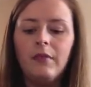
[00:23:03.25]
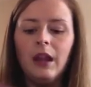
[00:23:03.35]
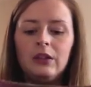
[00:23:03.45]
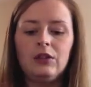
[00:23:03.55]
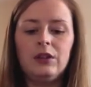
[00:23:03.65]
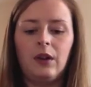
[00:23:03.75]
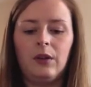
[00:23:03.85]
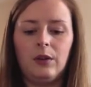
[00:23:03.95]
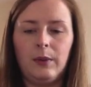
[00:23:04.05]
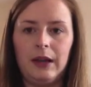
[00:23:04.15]
and she's
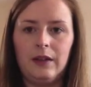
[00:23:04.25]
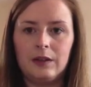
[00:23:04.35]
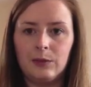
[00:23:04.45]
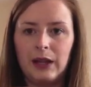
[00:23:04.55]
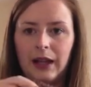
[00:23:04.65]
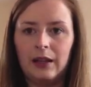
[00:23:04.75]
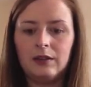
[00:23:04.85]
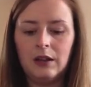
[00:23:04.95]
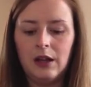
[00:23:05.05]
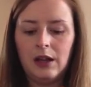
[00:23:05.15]
going away this
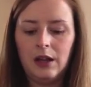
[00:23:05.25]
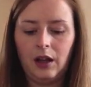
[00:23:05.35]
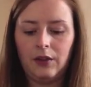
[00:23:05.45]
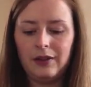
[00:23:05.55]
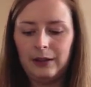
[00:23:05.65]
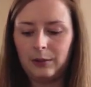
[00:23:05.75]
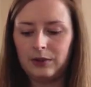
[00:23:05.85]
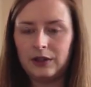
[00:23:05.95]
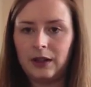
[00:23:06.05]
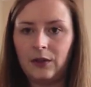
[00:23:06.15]
weekend. I really
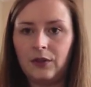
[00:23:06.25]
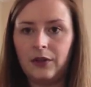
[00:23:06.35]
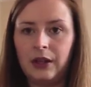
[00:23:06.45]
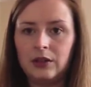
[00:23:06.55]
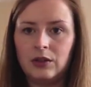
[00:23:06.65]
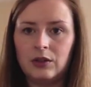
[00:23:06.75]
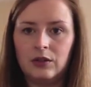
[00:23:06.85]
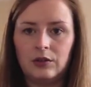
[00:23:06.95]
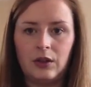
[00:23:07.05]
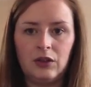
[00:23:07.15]
wanted to have it finished
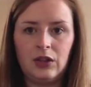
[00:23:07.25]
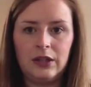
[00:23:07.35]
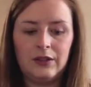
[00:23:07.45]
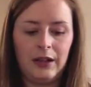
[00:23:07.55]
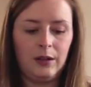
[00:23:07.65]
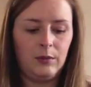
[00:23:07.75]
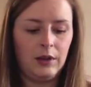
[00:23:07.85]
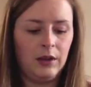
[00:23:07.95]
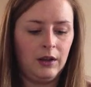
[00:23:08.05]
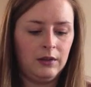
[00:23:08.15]
so that she could take it
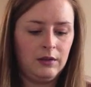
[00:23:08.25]
with her.